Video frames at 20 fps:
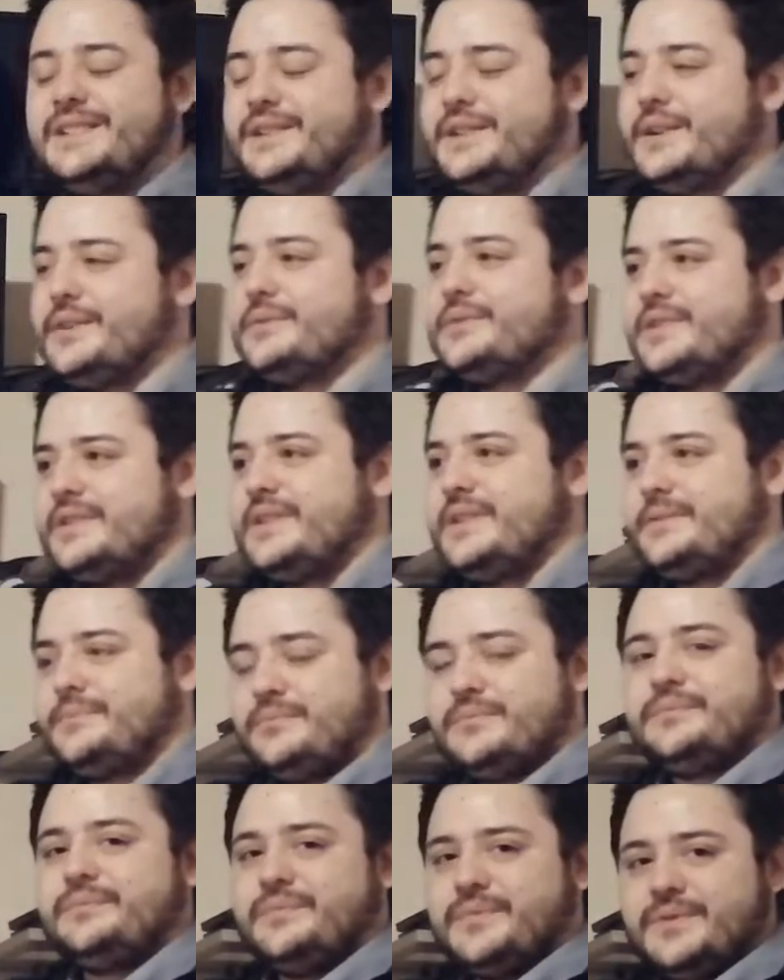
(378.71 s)
The
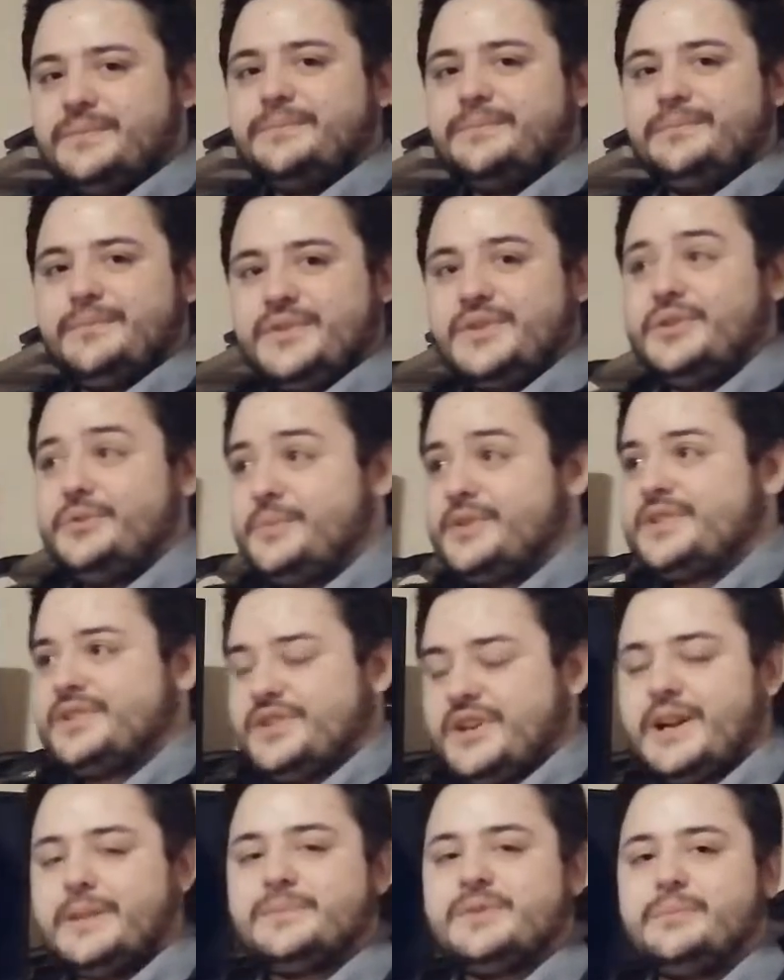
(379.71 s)
humans'
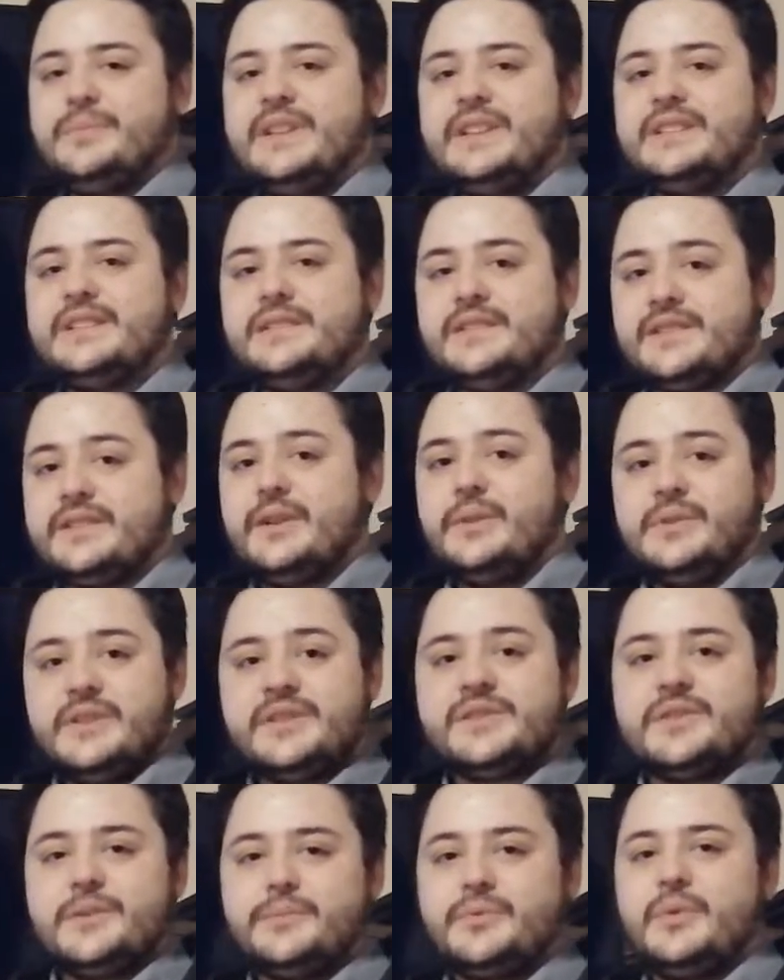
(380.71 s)
jobs are being slowly
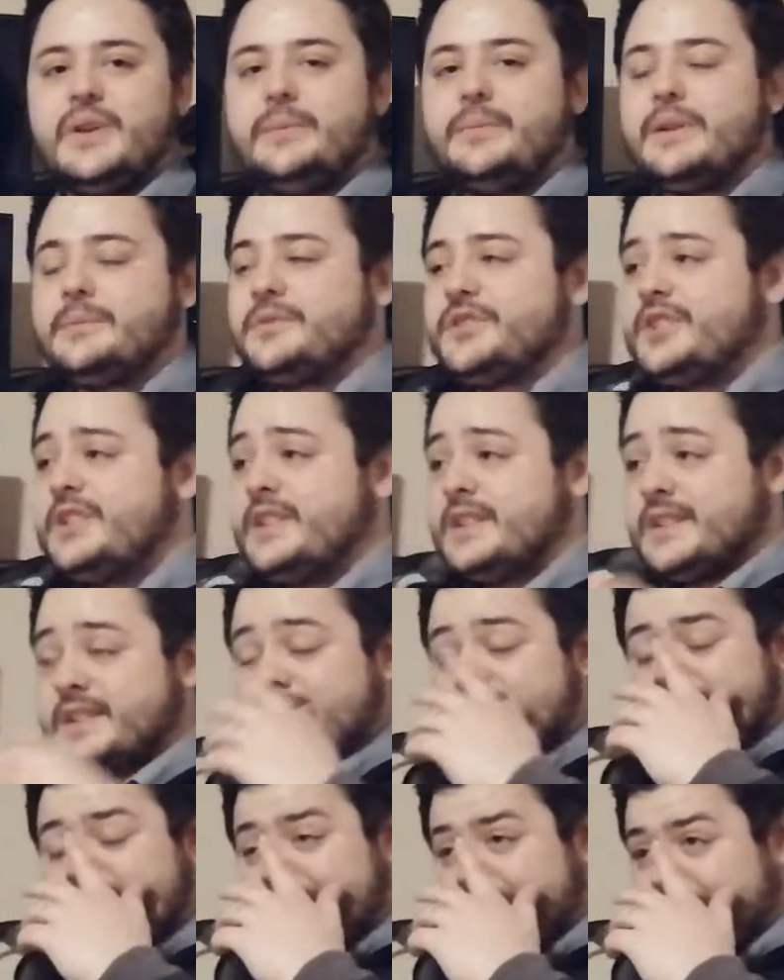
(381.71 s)
stripped away by machines.